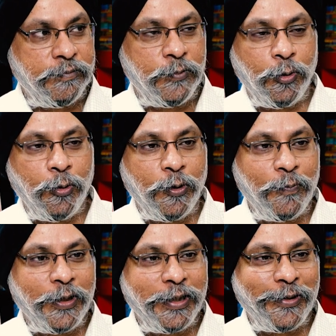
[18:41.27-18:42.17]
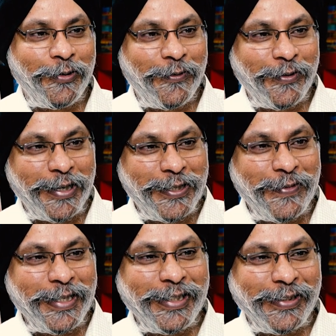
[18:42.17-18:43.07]
known, but the
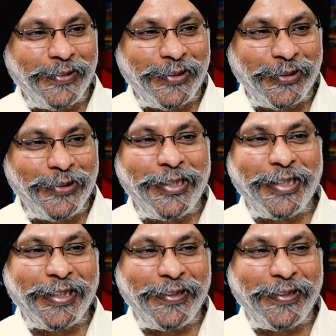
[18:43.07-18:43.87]
experiences of the soldiers